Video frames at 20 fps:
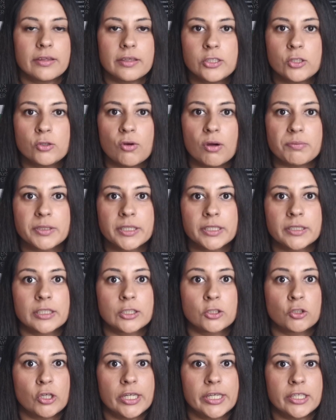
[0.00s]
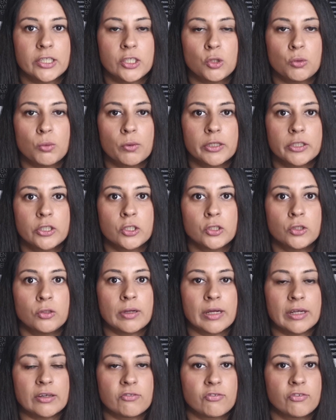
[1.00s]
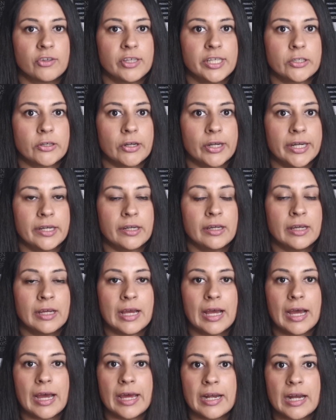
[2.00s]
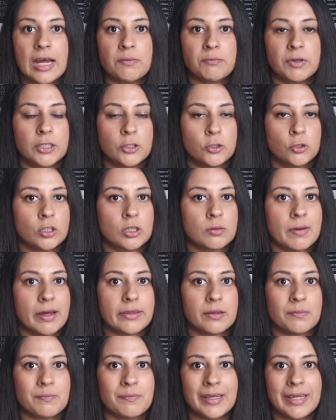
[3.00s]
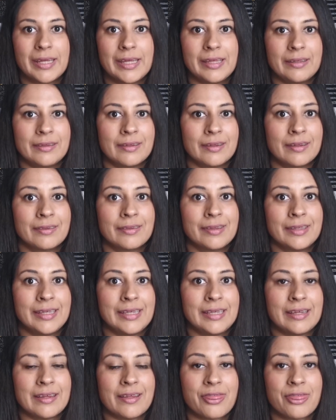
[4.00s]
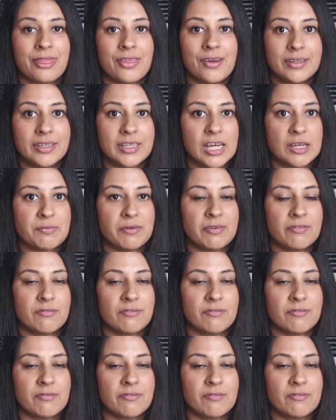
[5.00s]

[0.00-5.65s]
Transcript: other 2 options are Trading 212 and Free Trade, and I'm going to talk about them in the third type of